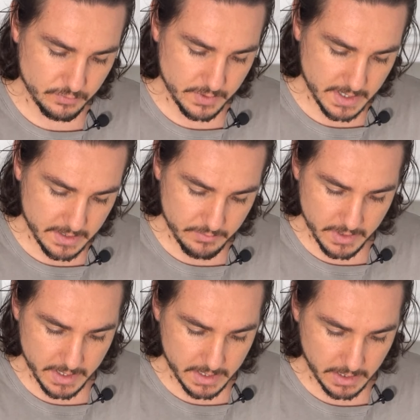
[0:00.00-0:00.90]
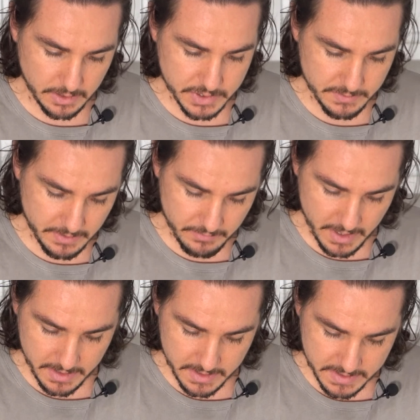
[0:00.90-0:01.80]
Really, really close to being
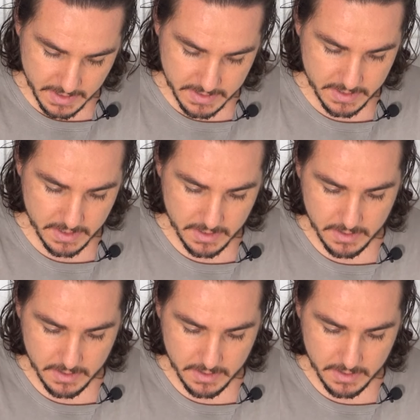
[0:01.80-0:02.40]
ready, this is.